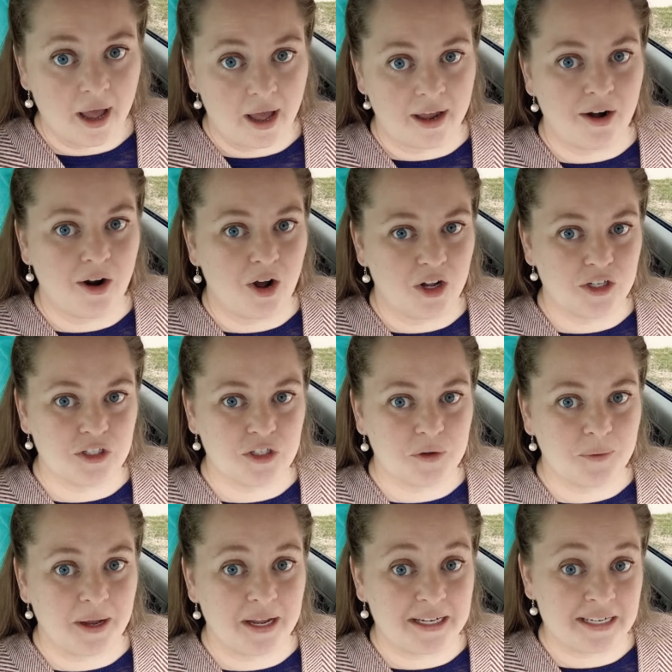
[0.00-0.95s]
and
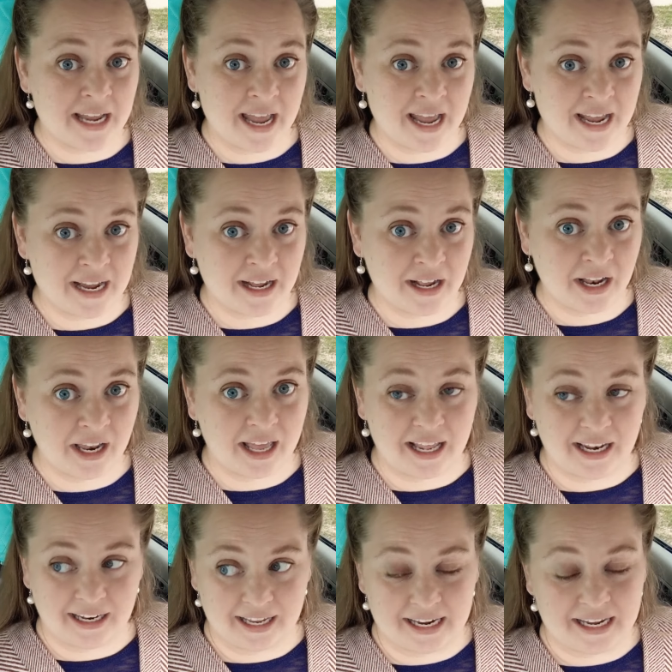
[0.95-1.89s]
also a tale
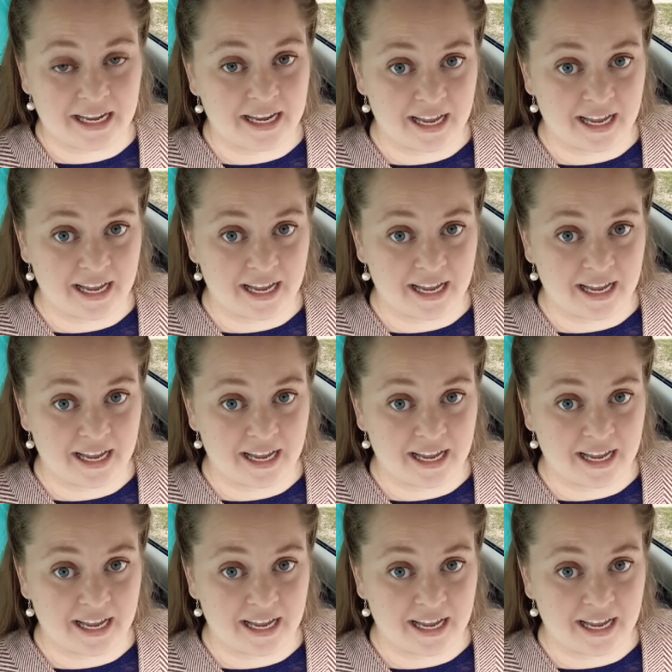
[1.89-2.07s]
like